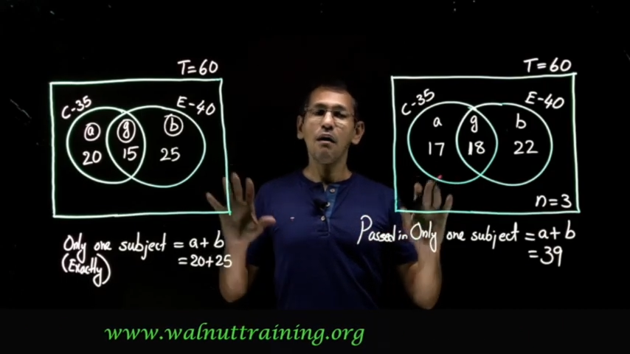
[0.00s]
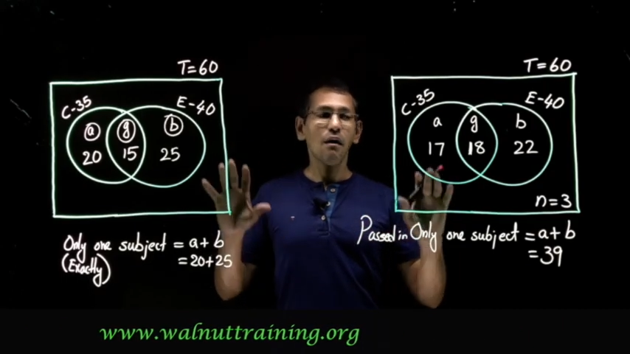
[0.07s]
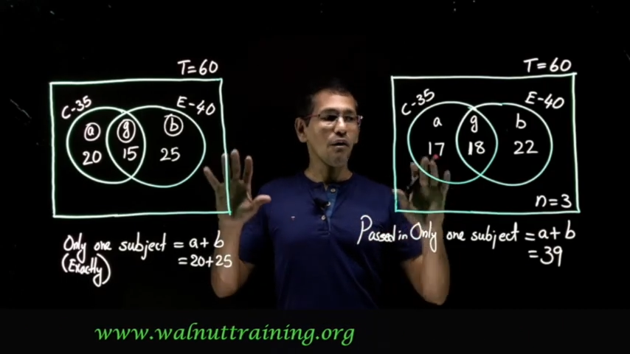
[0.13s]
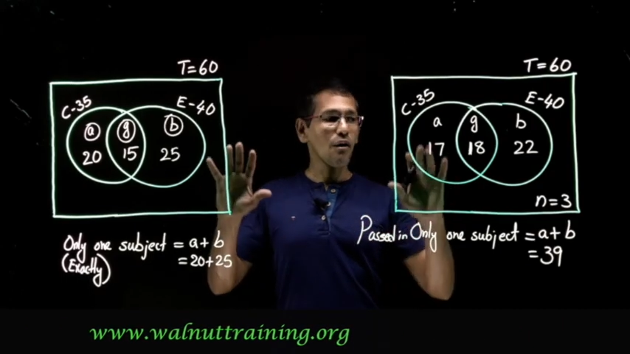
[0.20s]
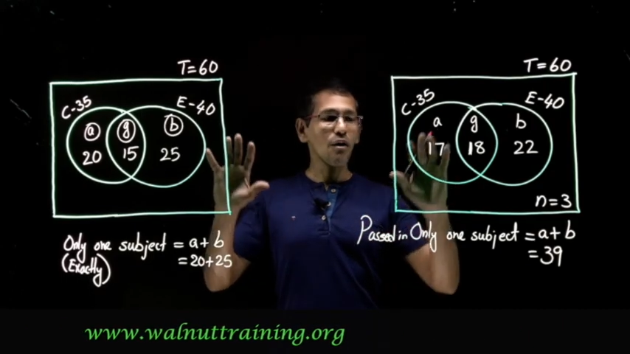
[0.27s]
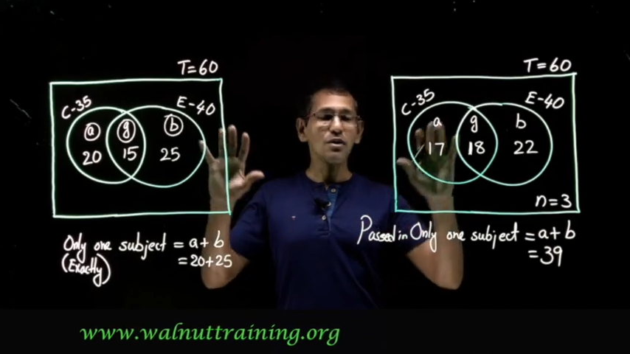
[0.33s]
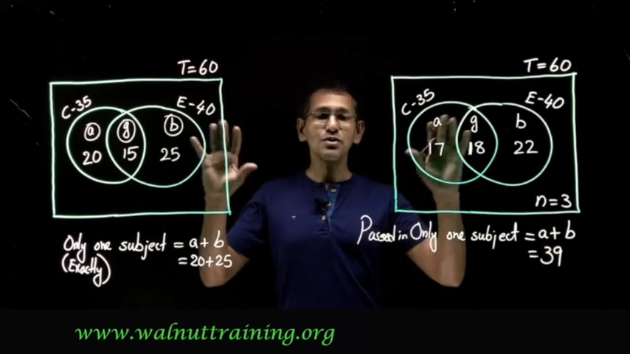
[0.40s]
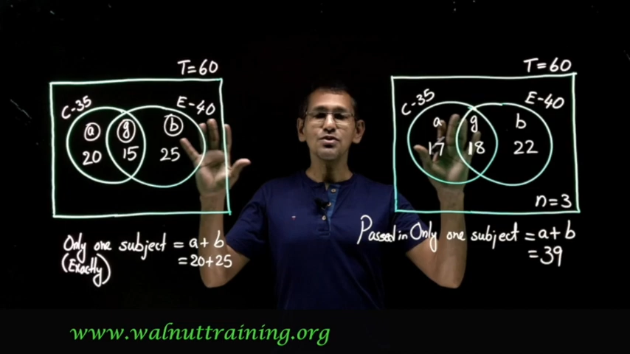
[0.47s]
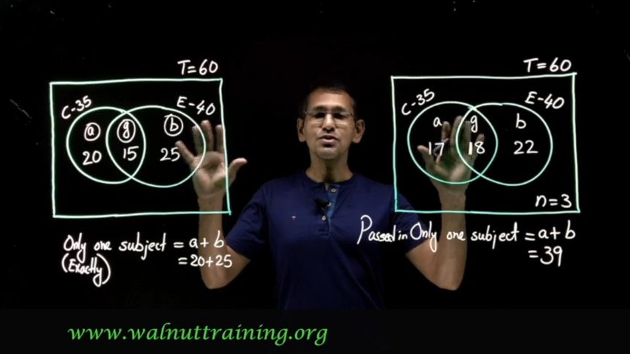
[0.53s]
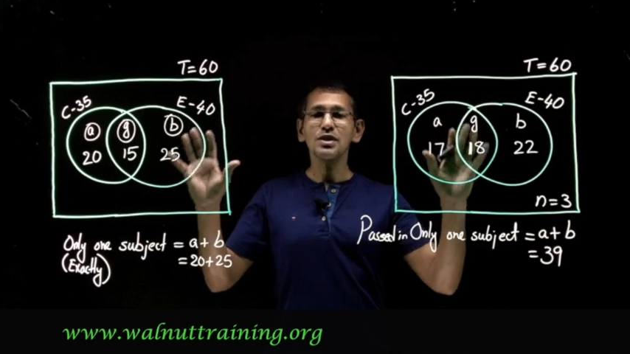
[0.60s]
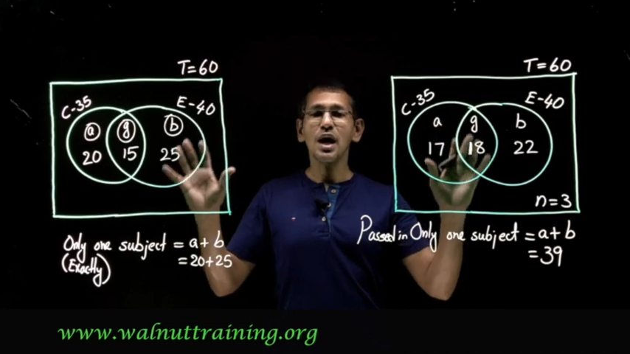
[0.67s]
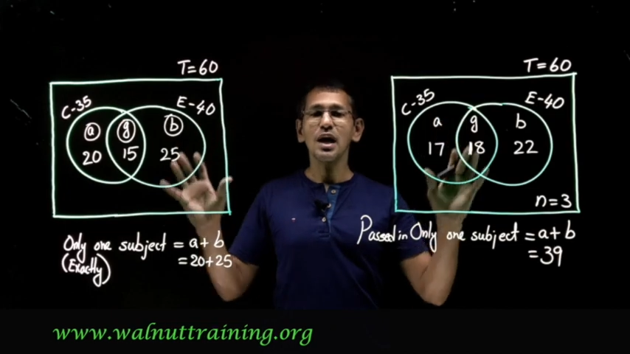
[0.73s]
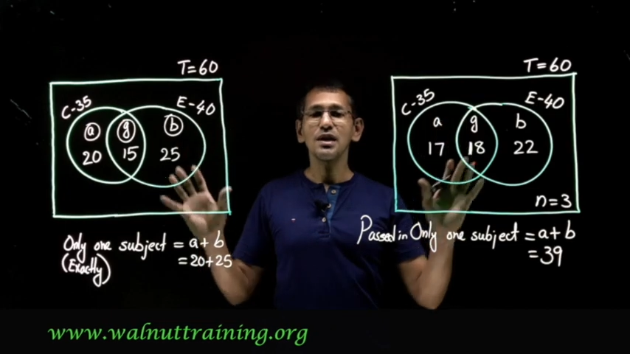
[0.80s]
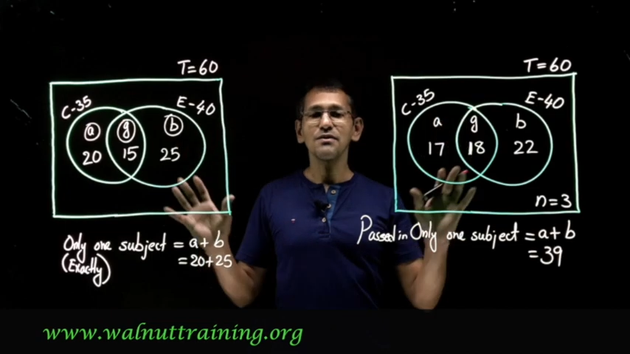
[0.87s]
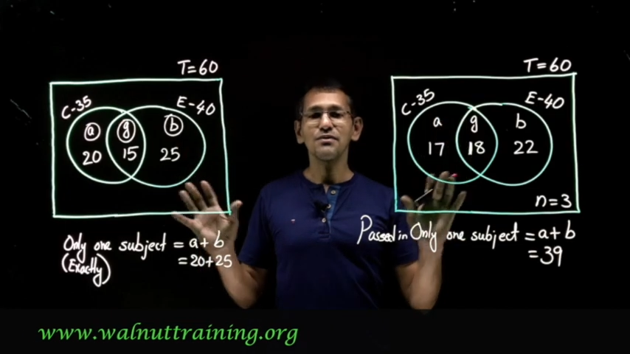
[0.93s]
All those
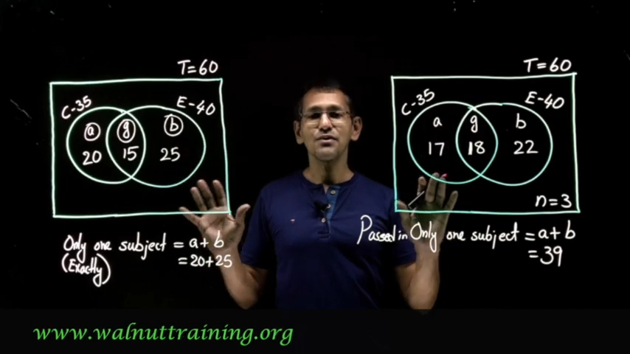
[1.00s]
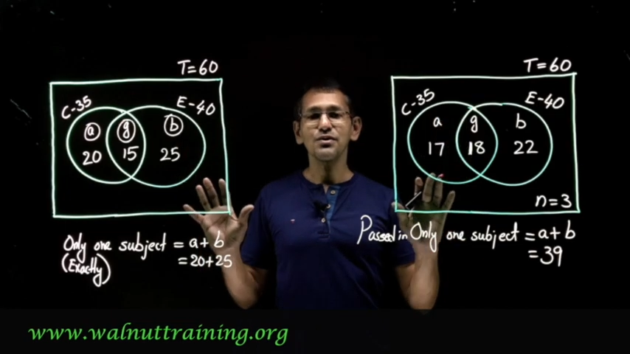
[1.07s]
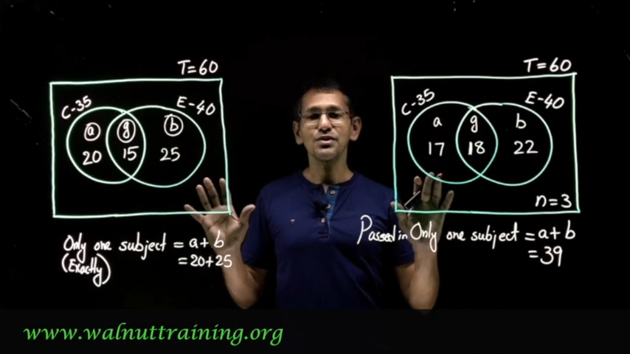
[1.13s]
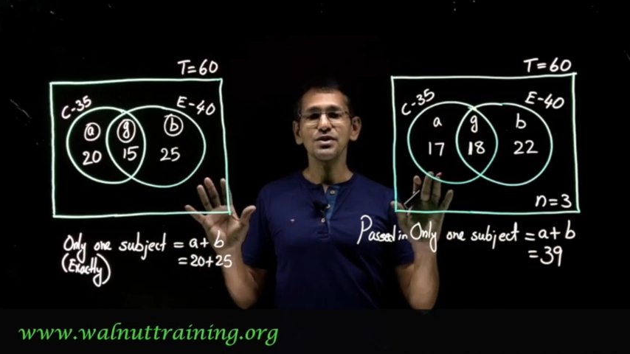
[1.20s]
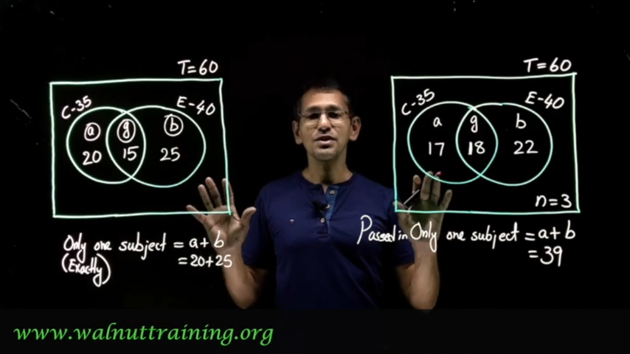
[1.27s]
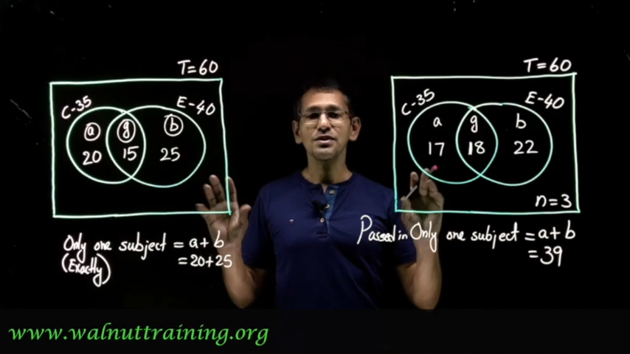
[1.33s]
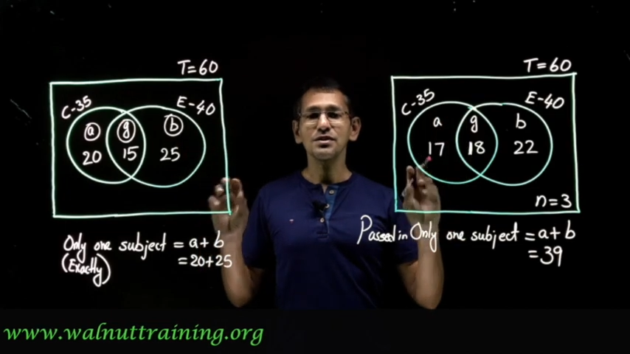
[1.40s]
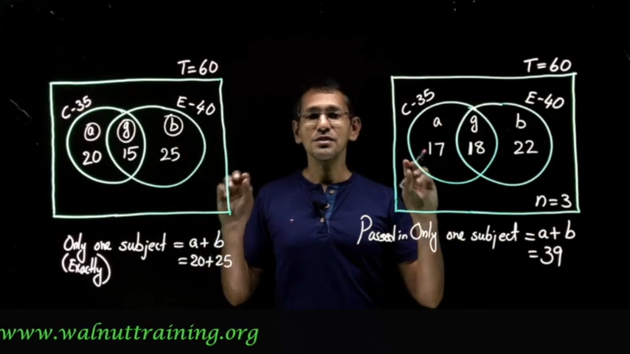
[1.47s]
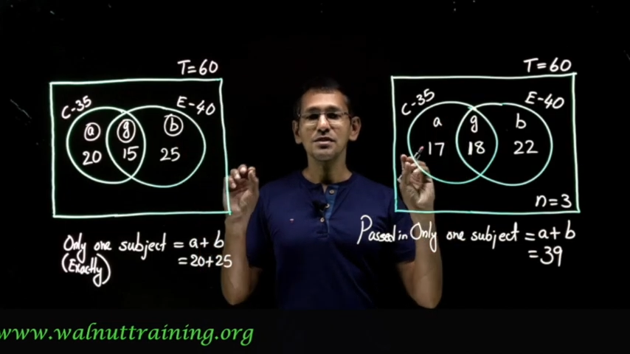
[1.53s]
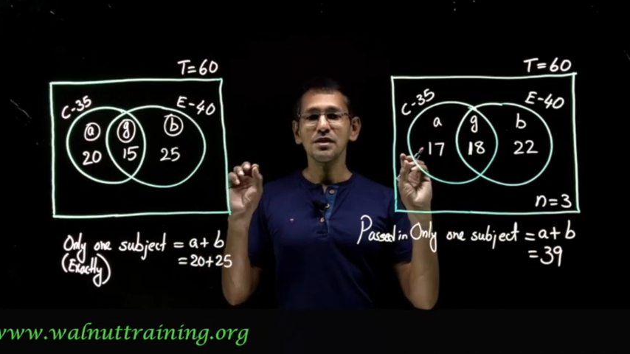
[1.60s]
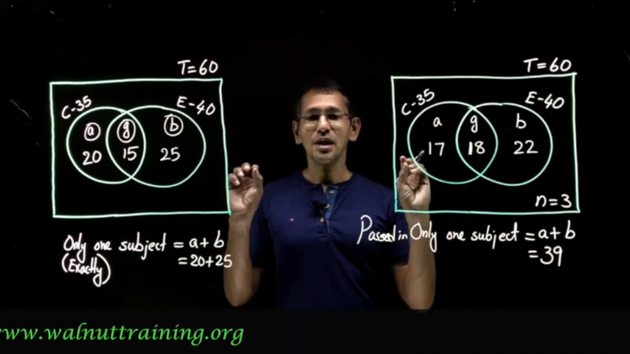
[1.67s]
kind of questions